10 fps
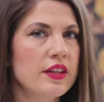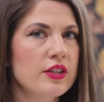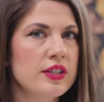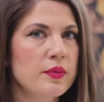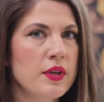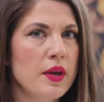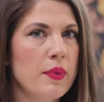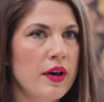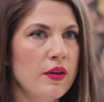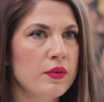There's something
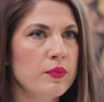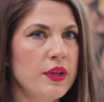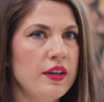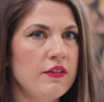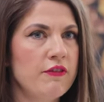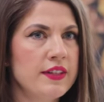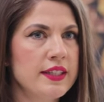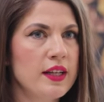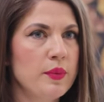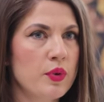about being physically